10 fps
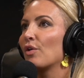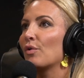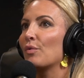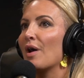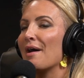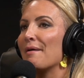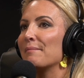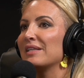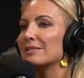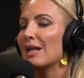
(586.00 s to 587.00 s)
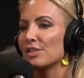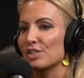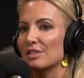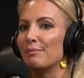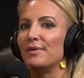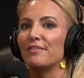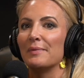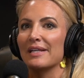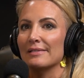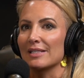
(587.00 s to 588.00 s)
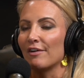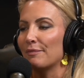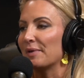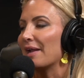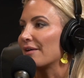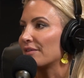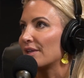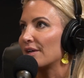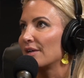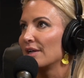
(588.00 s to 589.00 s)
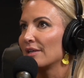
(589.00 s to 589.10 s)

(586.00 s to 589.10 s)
And so it's not just the movement itself, but how